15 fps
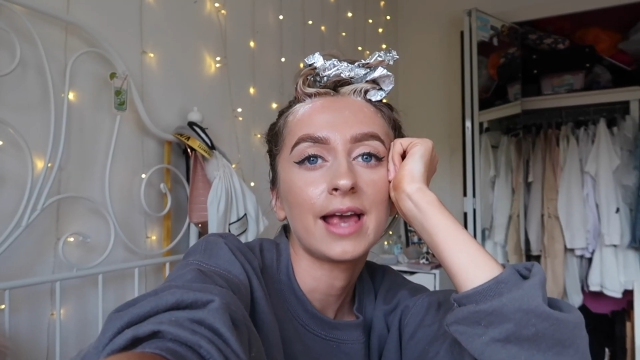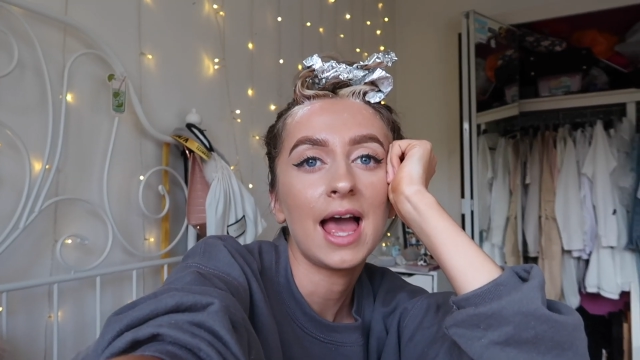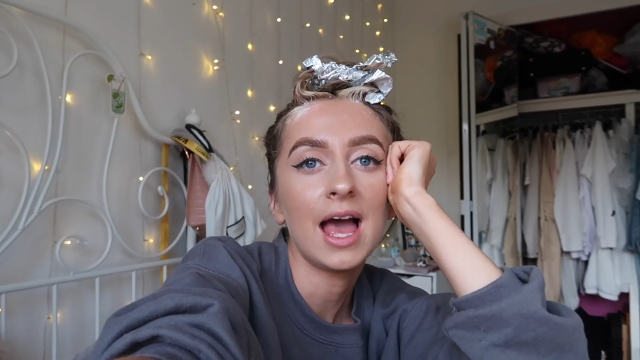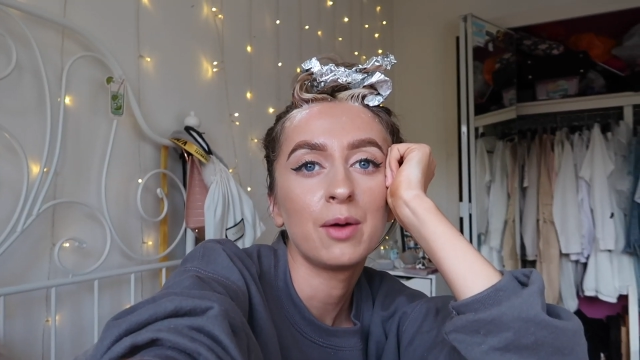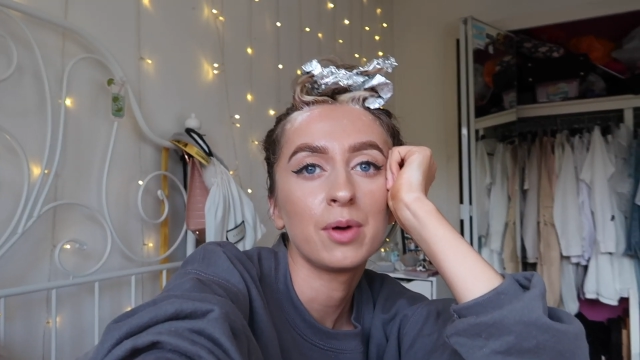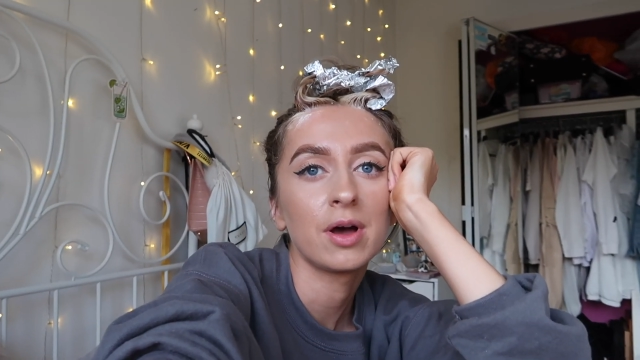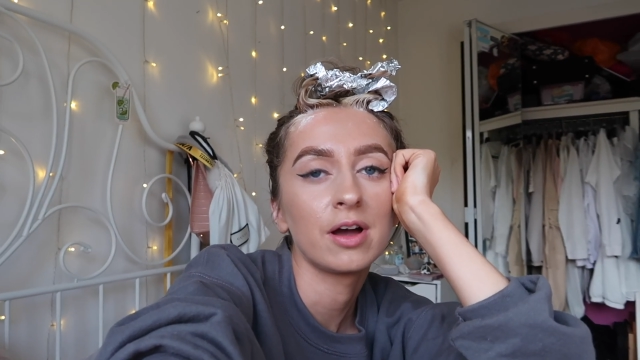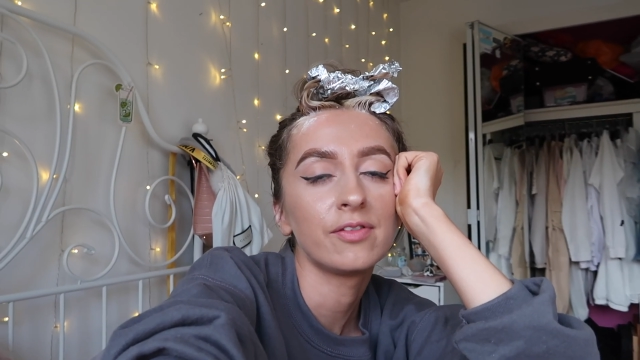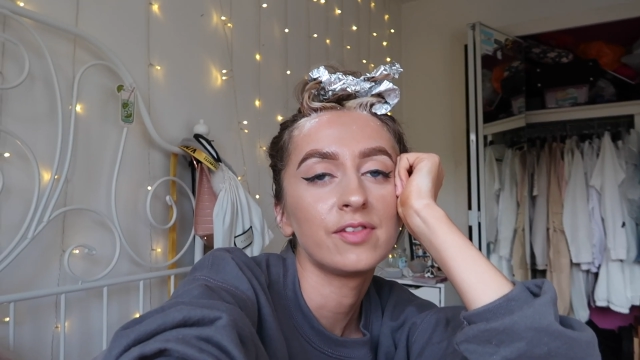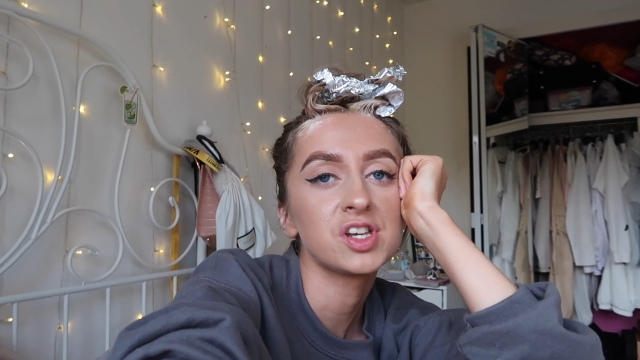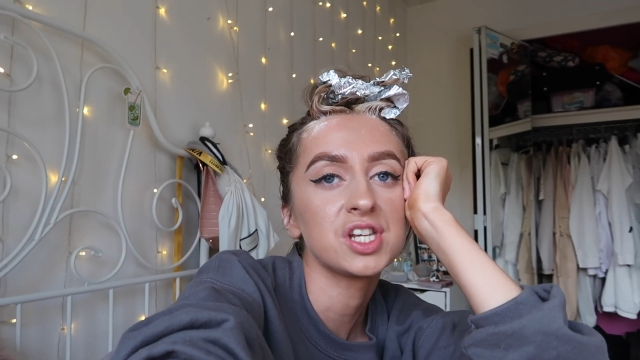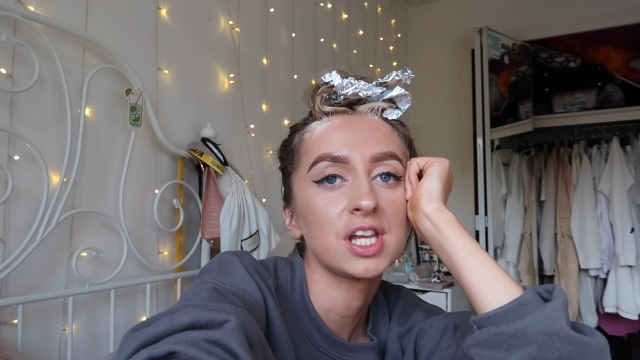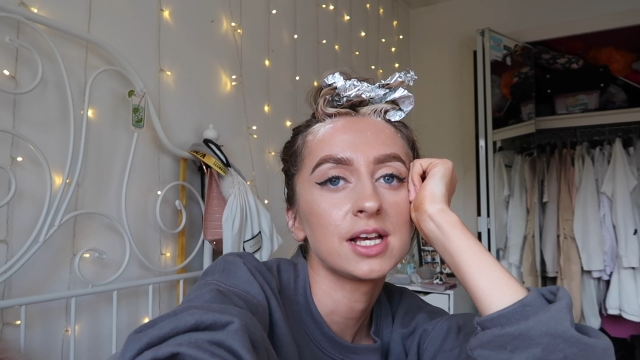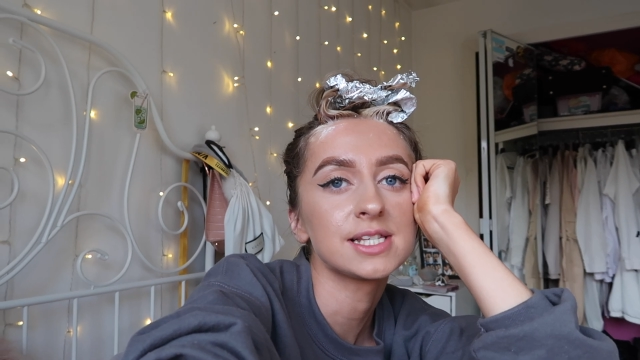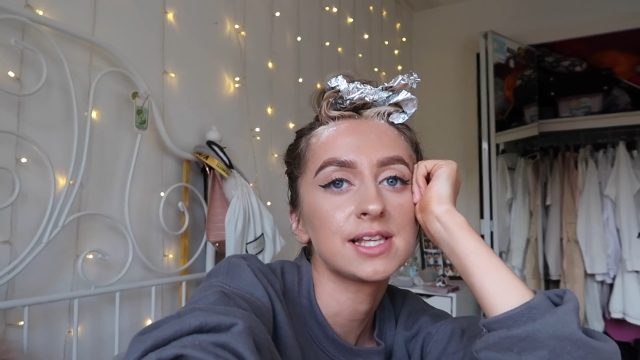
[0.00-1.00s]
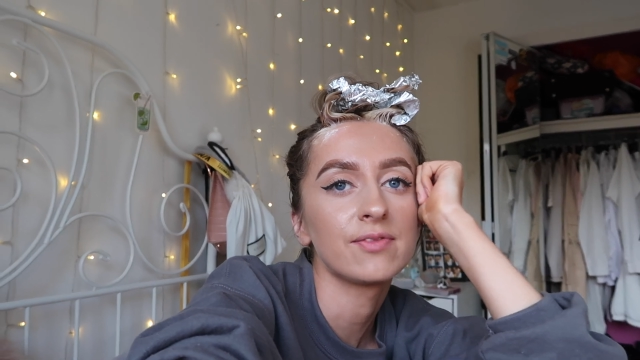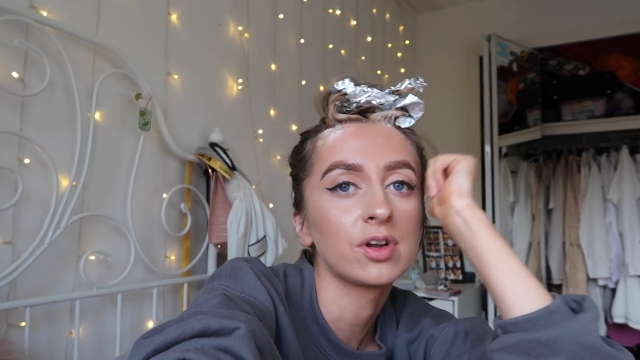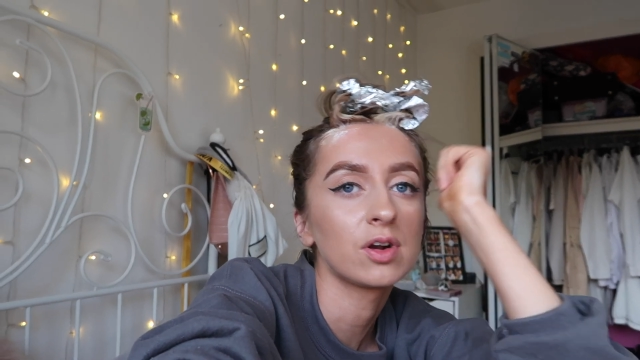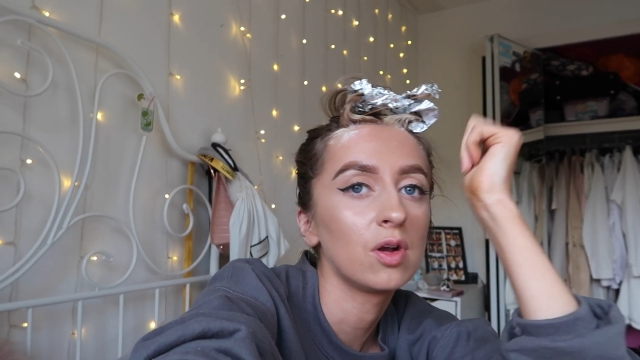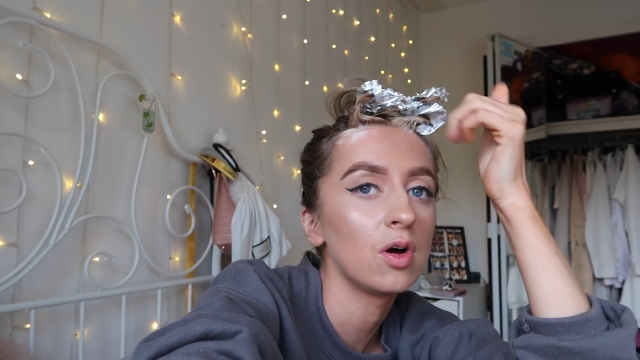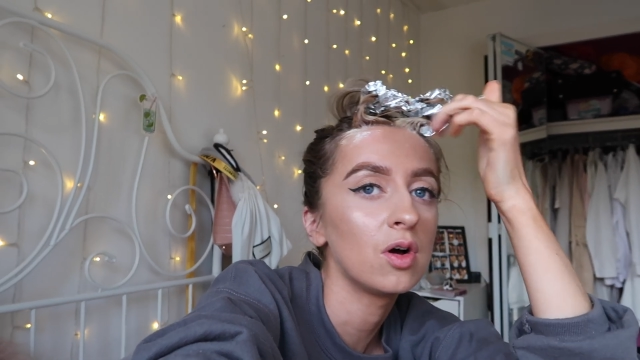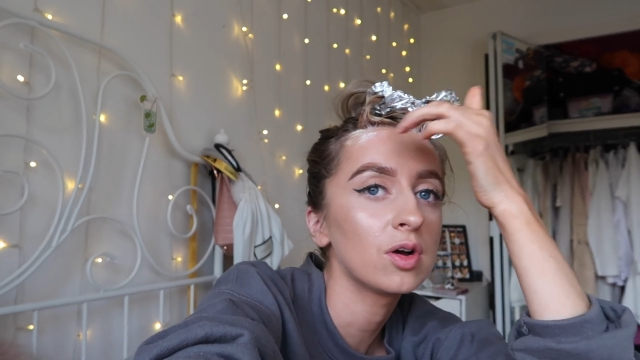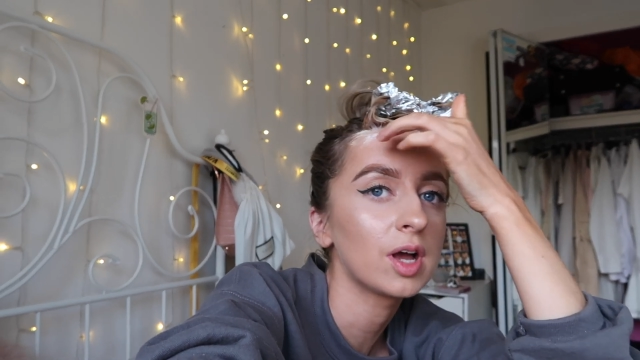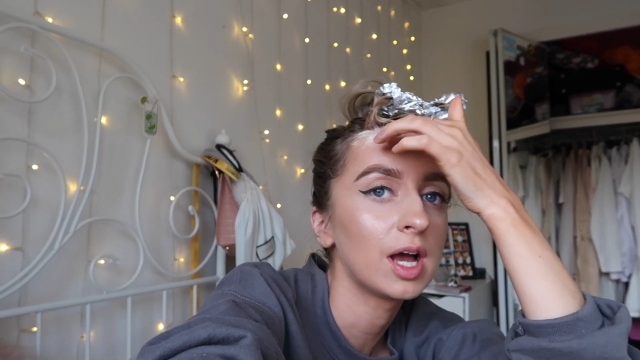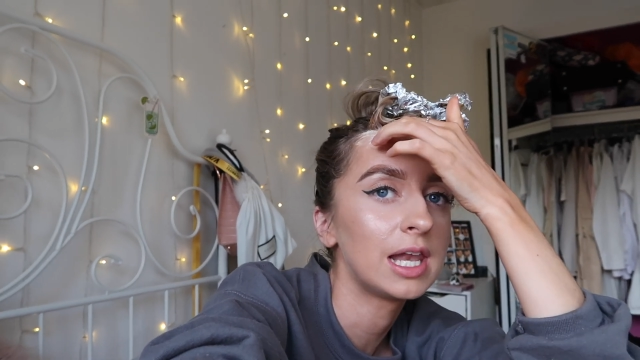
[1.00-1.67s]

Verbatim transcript: Okay, we are officially at seven o'clock.